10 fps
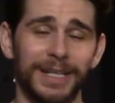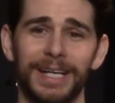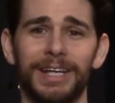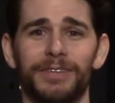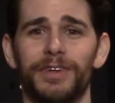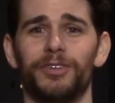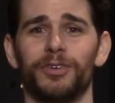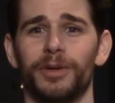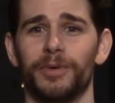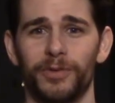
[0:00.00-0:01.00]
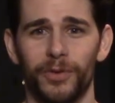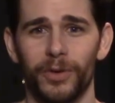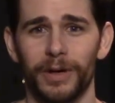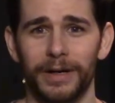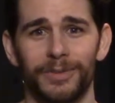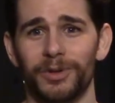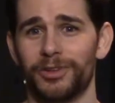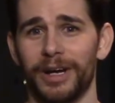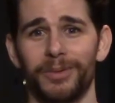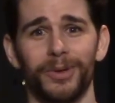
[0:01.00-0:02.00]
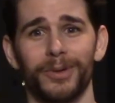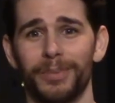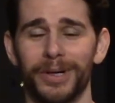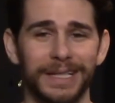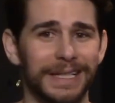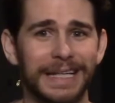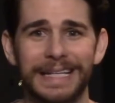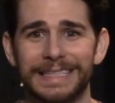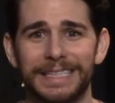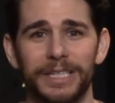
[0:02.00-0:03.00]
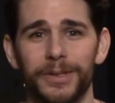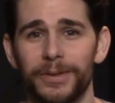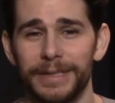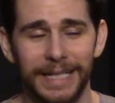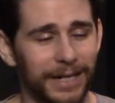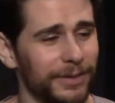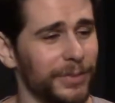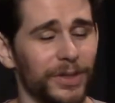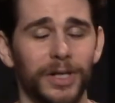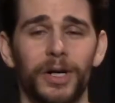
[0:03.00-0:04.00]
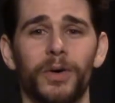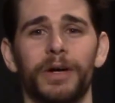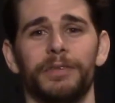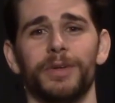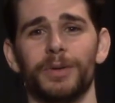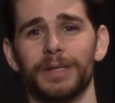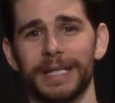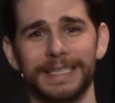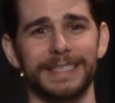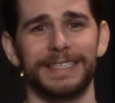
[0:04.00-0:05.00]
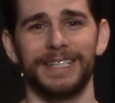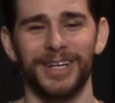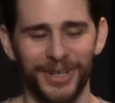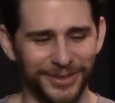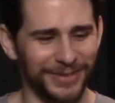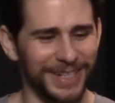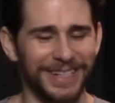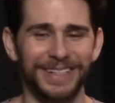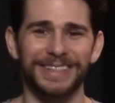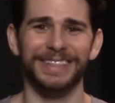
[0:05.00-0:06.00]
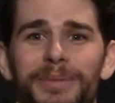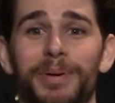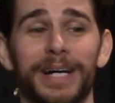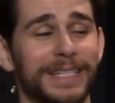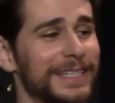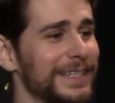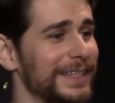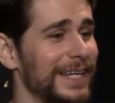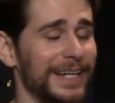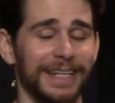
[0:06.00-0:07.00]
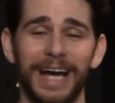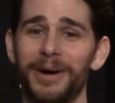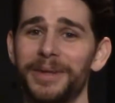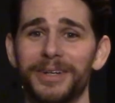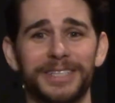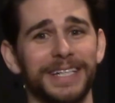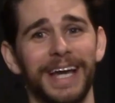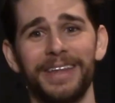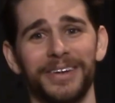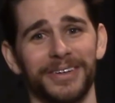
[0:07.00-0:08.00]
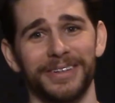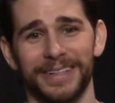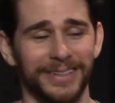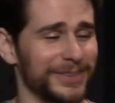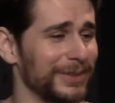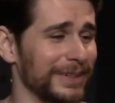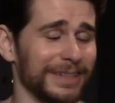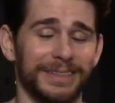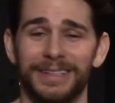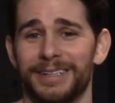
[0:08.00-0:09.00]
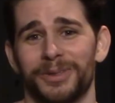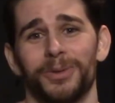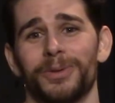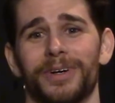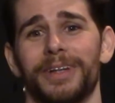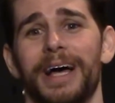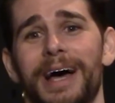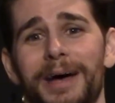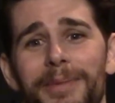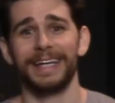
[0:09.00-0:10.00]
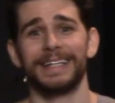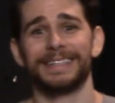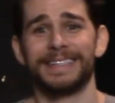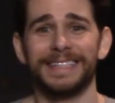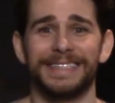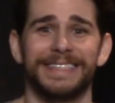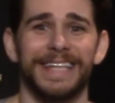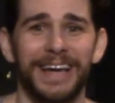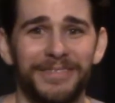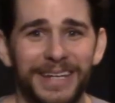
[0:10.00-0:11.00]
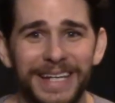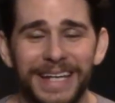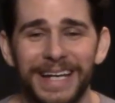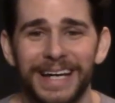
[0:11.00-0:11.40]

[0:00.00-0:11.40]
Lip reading: individually before, which I will put links to down below if you would like to see those videos. But now they're together. They're doing a cool collab. It is the 7